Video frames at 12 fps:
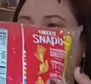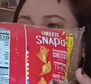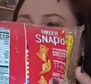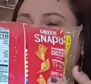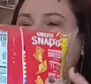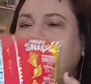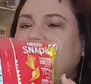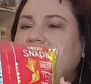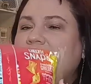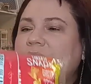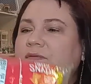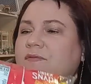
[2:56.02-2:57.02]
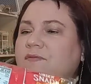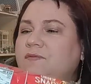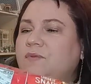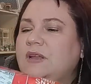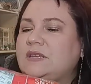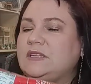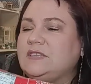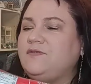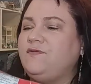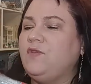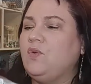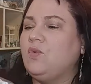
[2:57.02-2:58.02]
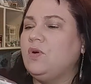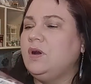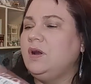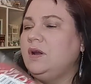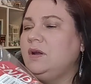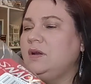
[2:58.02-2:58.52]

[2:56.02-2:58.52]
Okay. So they have, what is this? Four?